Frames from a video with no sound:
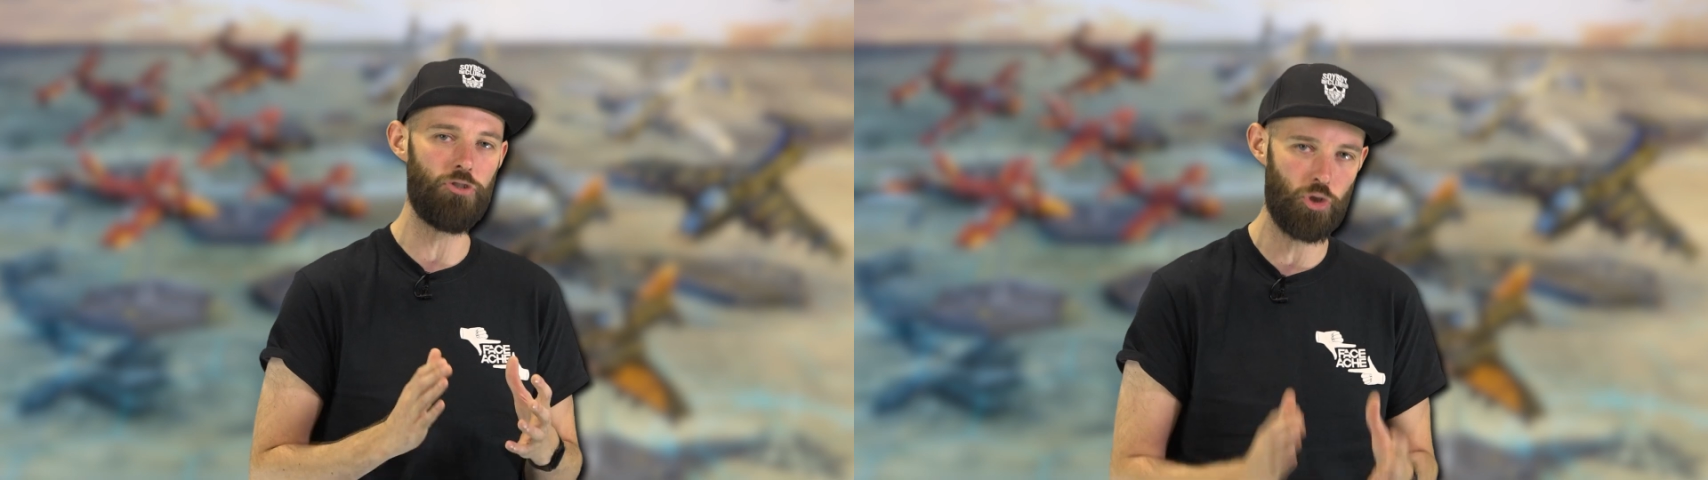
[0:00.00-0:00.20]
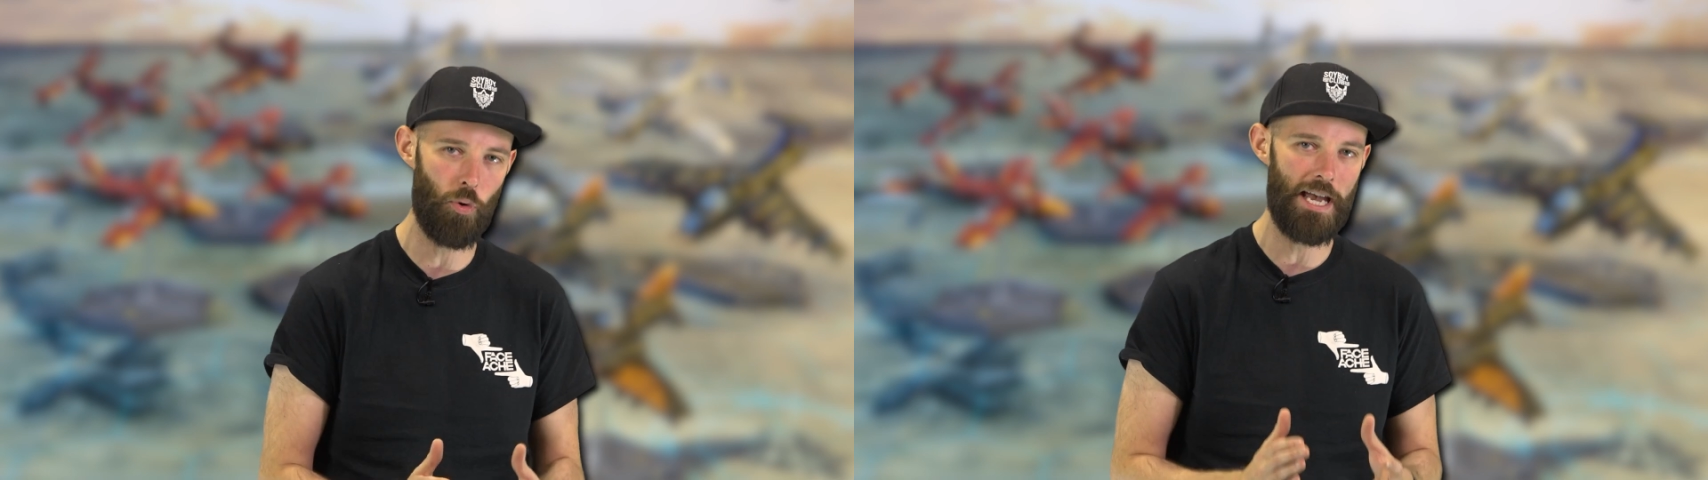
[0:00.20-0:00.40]

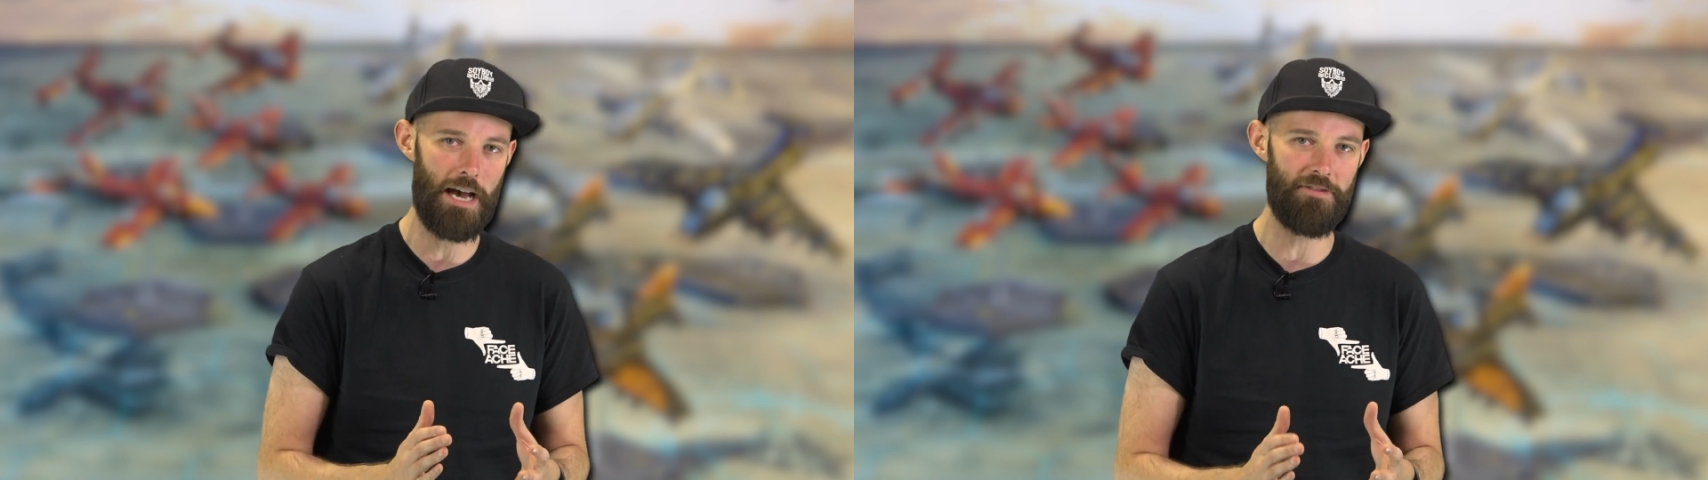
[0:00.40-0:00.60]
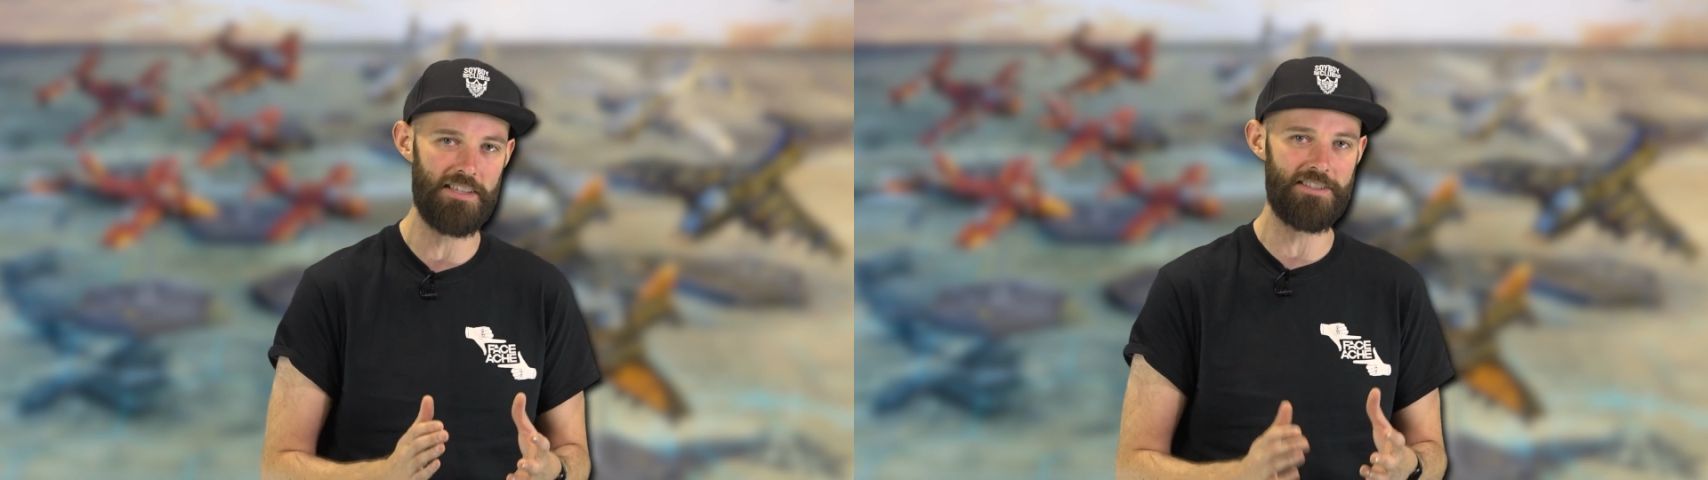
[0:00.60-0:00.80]
joy
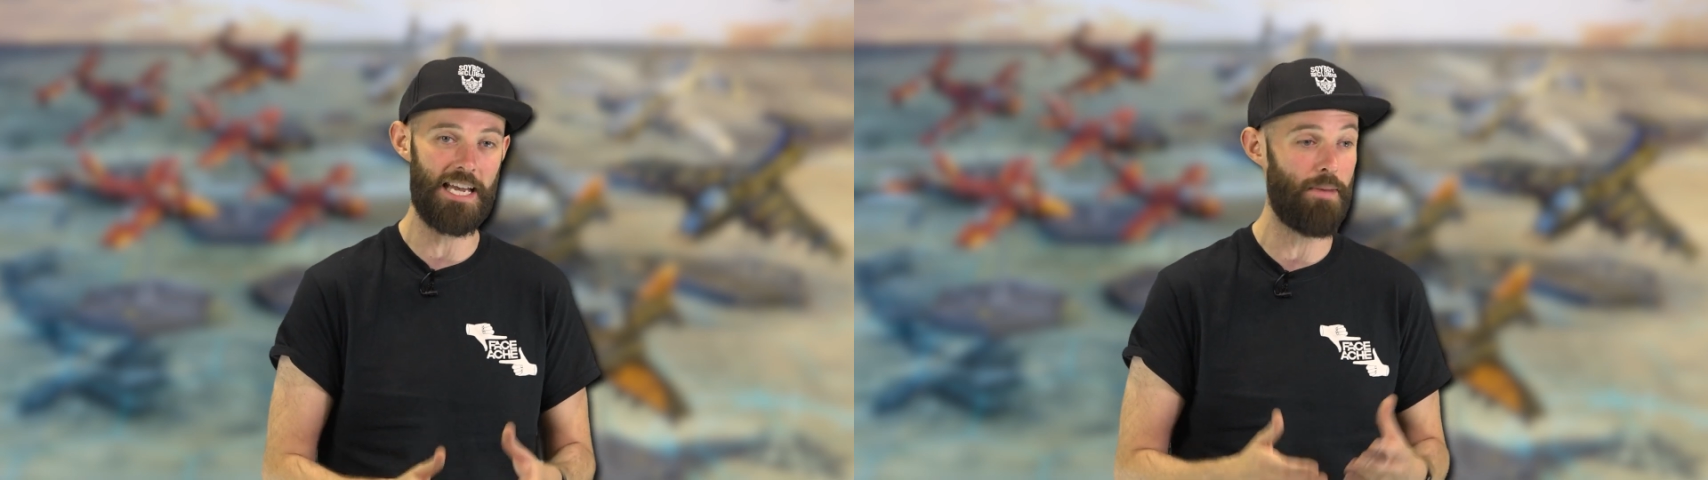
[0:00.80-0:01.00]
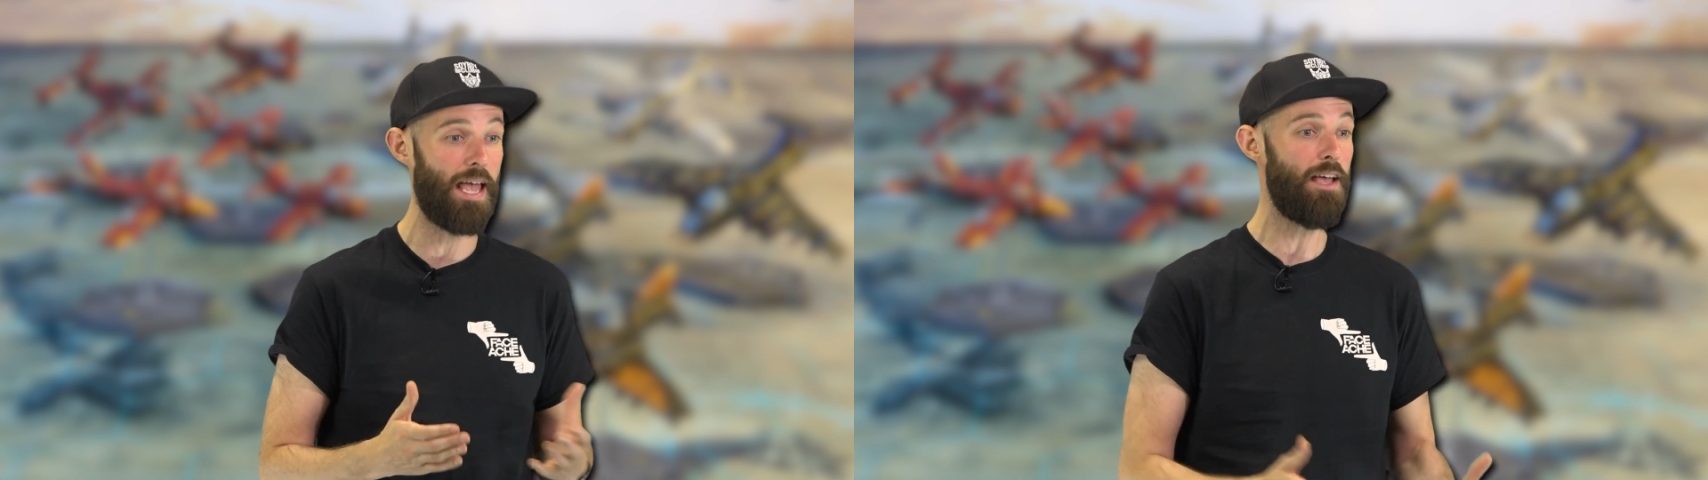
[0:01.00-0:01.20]
out of this
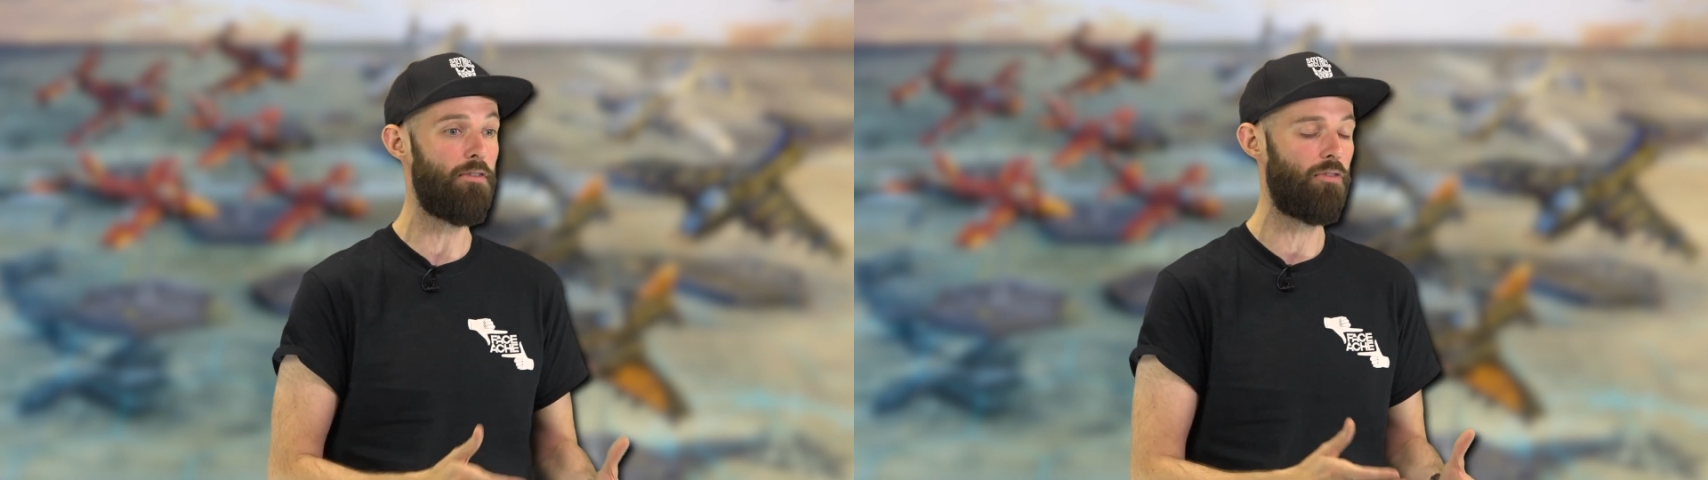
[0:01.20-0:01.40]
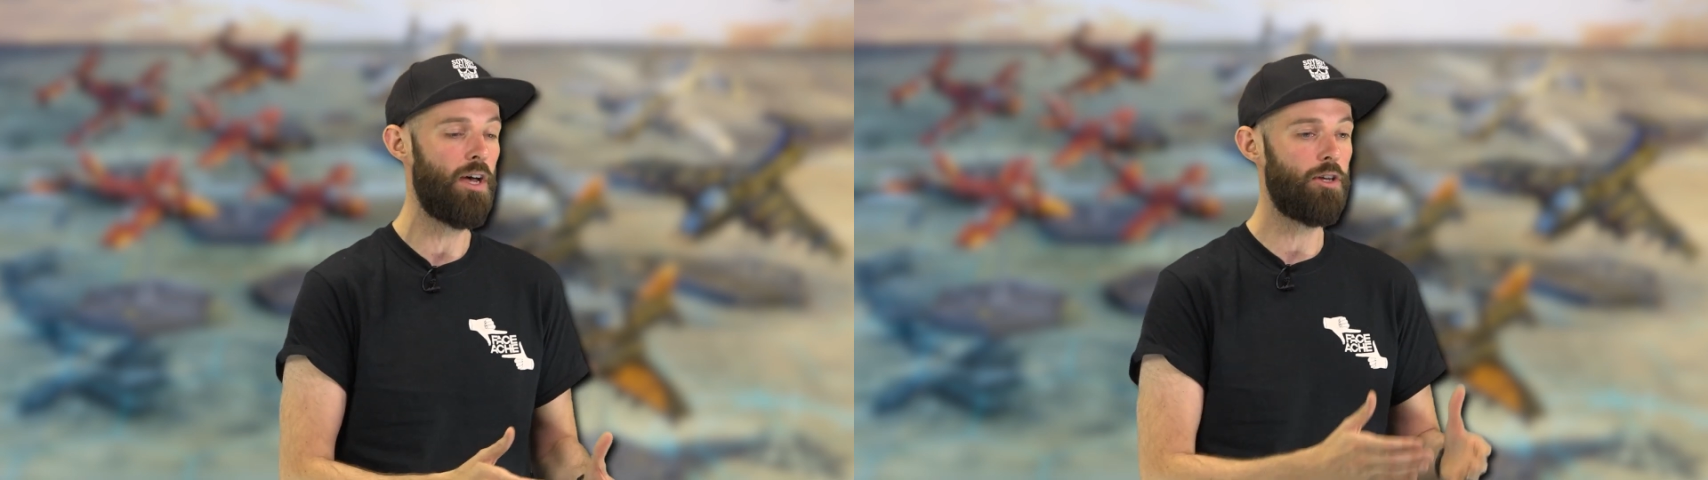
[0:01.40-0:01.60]
game
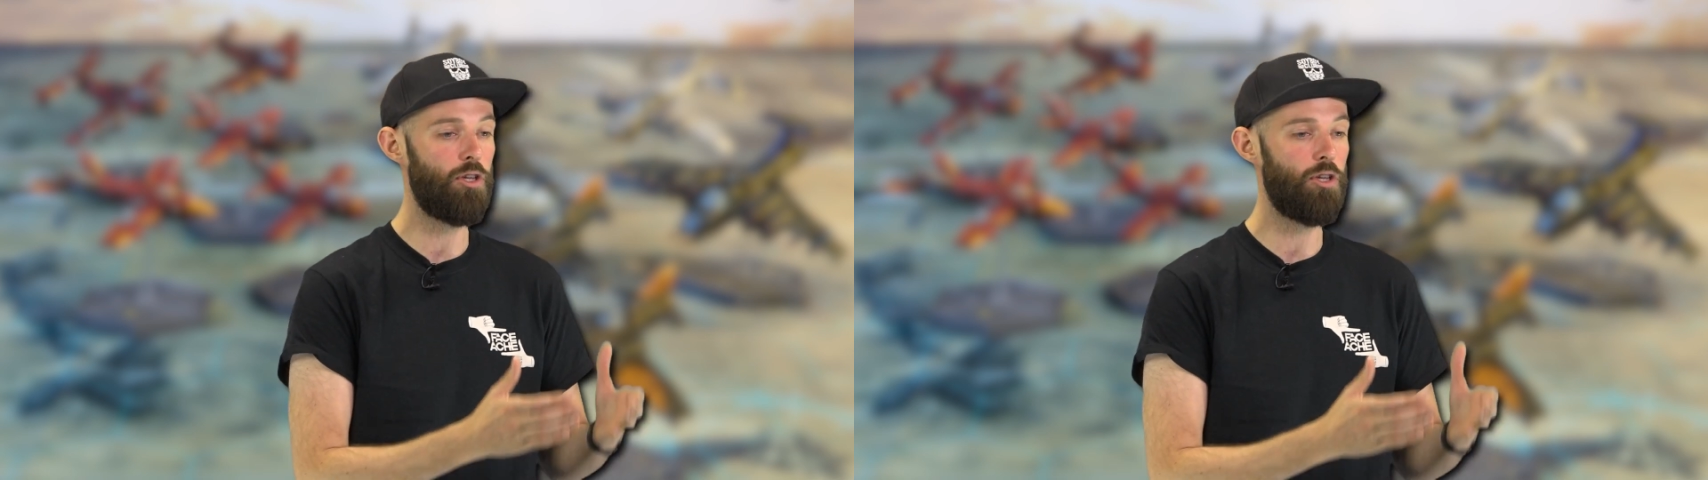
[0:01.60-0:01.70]
if